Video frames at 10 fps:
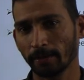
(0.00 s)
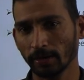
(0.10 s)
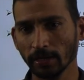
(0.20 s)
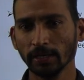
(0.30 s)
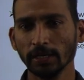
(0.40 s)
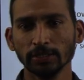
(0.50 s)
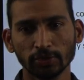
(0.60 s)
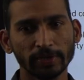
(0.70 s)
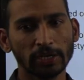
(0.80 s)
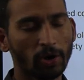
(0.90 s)
Okay,
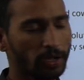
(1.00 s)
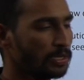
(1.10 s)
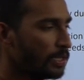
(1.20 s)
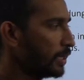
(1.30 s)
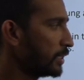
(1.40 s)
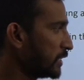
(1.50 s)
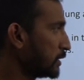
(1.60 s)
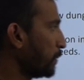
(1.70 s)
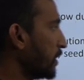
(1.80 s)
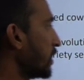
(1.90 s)
so we call
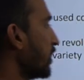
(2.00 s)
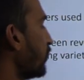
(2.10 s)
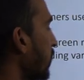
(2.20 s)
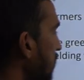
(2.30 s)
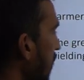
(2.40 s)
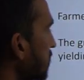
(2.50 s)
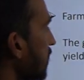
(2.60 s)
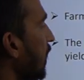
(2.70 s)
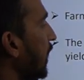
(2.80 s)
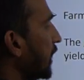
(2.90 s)
this particular phase
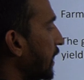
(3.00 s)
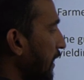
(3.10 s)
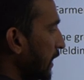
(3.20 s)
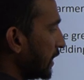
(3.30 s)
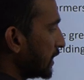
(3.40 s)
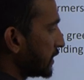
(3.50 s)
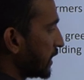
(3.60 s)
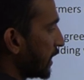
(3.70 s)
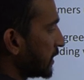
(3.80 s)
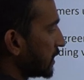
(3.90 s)
as
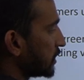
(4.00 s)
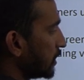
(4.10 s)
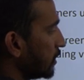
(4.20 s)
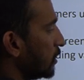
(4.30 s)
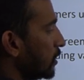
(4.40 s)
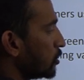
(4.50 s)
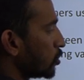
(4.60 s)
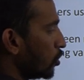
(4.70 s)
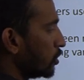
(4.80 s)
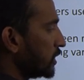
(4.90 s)
deindustrialization.
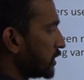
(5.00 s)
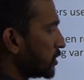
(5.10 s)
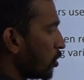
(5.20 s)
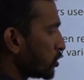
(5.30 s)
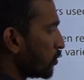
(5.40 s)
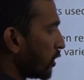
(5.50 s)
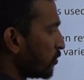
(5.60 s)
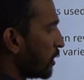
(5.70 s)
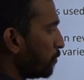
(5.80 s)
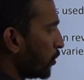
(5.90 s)
So this is also one
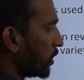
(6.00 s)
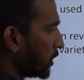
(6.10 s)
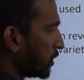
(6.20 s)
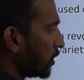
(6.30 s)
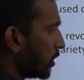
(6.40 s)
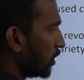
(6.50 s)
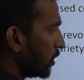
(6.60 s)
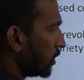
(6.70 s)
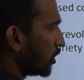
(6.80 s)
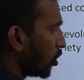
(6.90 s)
of the important
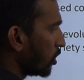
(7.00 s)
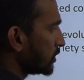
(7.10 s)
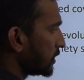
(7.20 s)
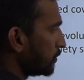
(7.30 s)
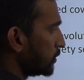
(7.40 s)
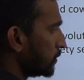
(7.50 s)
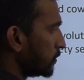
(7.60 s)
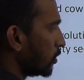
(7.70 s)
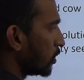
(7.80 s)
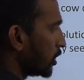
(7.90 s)
concept,
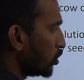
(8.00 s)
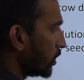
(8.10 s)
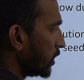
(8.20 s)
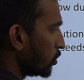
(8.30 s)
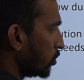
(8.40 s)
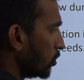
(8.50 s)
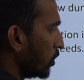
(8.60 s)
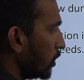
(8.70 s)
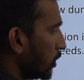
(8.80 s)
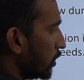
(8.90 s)
okay, you need
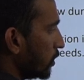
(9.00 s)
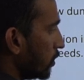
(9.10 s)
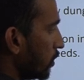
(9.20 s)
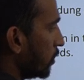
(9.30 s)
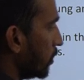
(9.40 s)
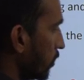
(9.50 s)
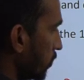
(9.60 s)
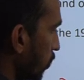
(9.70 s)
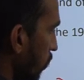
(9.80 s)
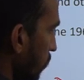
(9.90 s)
to
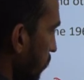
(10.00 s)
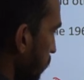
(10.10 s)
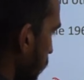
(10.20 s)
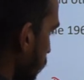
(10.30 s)
know.